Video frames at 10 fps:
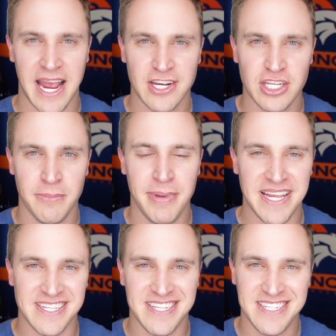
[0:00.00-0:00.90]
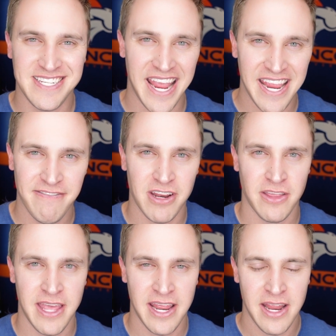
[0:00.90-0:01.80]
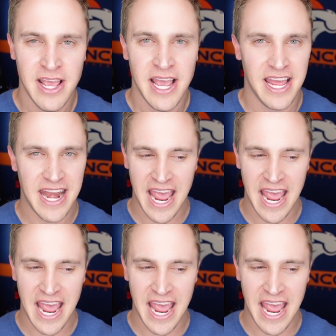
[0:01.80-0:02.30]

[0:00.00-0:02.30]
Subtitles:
actually being saved on that, and